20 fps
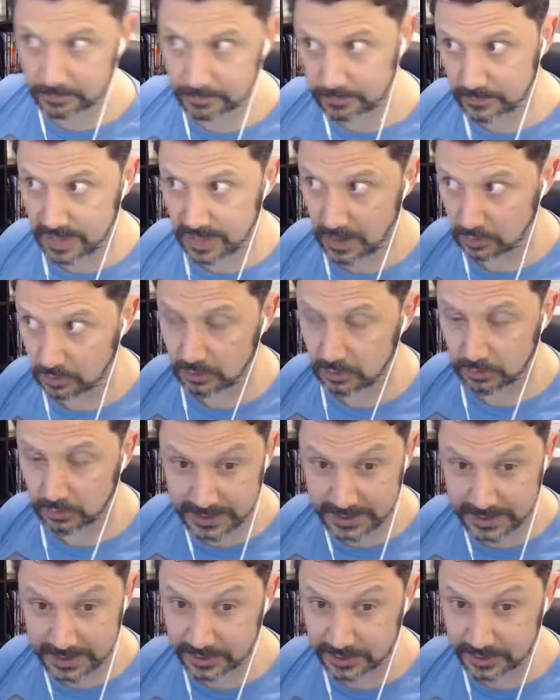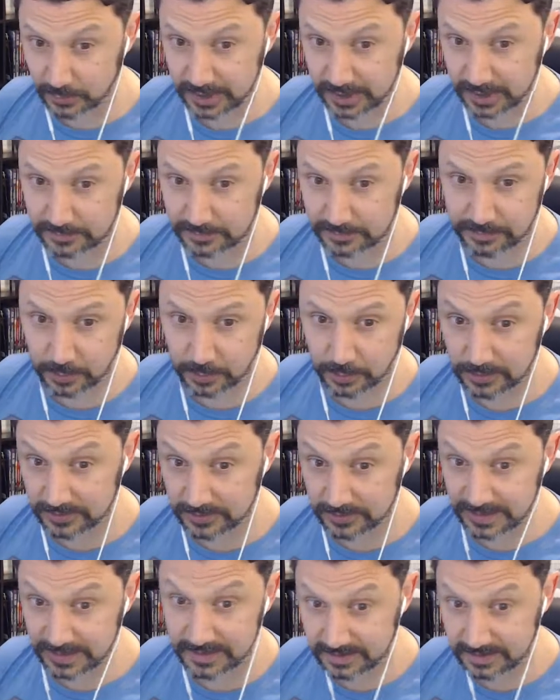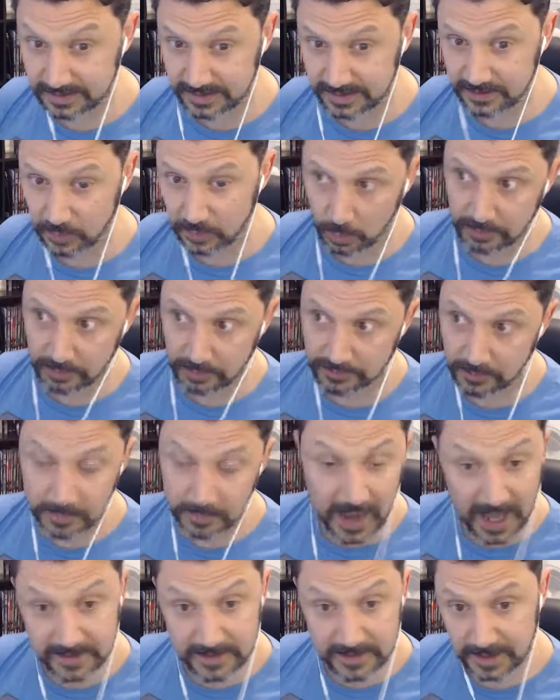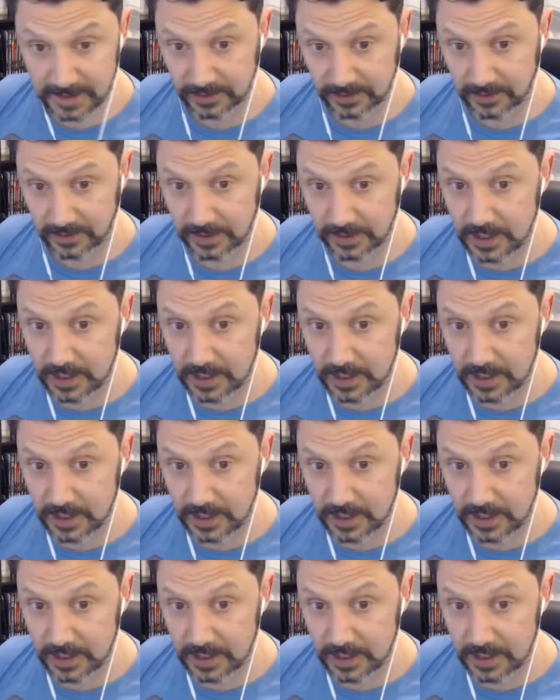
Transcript: that were originally written for D&D or for Pathfinder.